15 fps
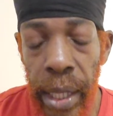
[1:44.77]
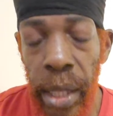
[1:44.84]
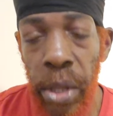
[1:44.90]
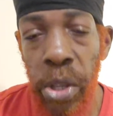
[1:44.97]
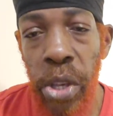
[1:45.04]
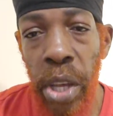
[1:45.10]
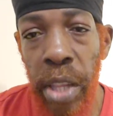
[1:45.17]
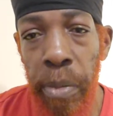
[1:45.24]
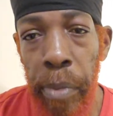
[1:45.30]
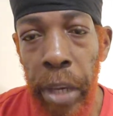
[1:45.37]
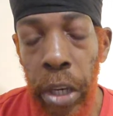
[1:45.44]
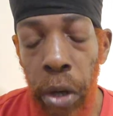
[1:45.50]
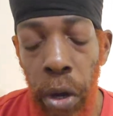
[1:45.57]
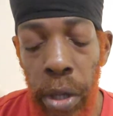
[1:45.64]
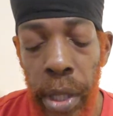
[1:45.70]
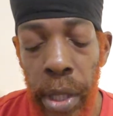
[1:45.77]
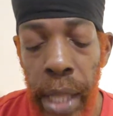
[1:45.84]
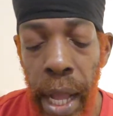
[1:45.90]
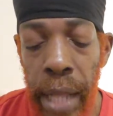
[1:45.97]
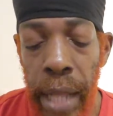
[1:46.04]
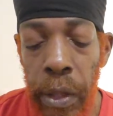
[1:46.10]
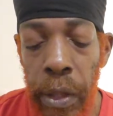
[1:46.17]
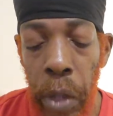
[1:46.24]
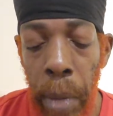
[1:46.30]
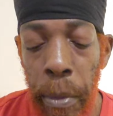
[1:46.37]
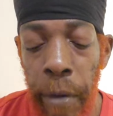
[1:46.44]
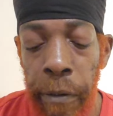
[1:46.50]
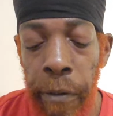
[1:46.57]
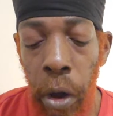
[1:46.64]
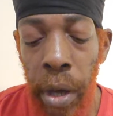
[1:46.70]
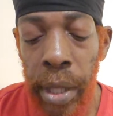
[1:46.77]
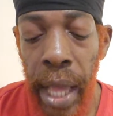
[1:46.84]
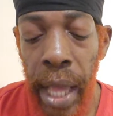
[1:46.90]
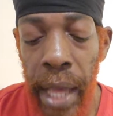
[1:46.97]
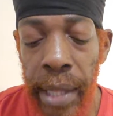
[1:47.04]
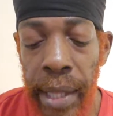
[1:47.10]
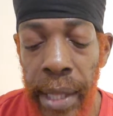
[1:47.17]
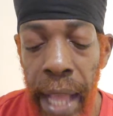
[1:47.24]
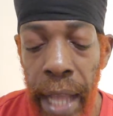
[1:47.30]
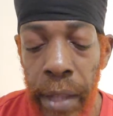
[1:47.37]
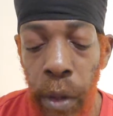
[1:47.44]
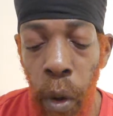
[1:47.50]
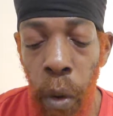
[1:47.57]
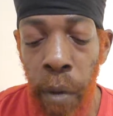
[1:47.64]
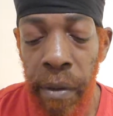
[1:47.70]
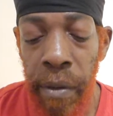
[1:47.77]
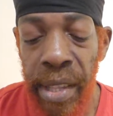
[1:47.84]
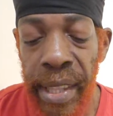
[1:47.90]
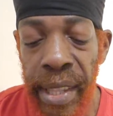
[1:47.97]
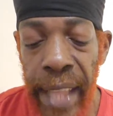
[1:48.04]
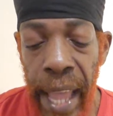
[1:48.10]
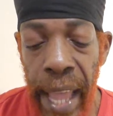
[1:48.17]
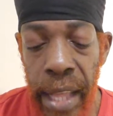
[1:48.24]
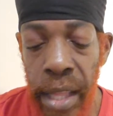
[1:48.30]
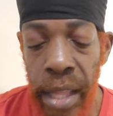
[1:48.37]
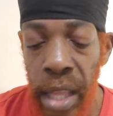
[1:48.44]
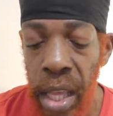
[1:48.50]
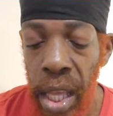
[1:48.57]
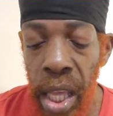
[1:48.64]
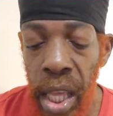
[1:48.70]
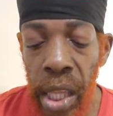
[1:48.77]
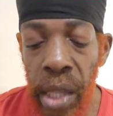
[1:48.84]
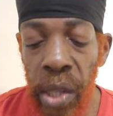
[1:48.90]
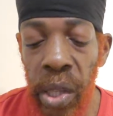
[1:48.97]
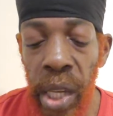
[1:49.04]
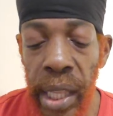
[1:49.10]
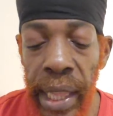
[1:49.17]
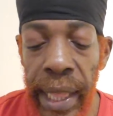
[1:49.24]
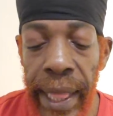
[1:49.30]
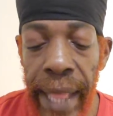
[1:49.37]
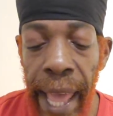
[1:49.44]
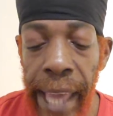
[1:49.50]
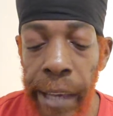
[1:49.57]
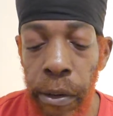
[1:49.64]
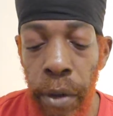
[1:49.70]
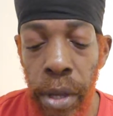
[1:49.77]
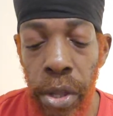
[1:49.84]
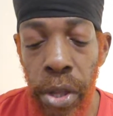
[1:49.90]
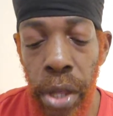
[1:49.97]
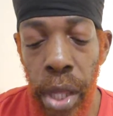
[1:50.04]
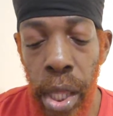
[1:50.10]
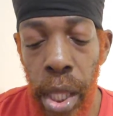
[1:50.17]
It's just because that some of us has not understand certain language.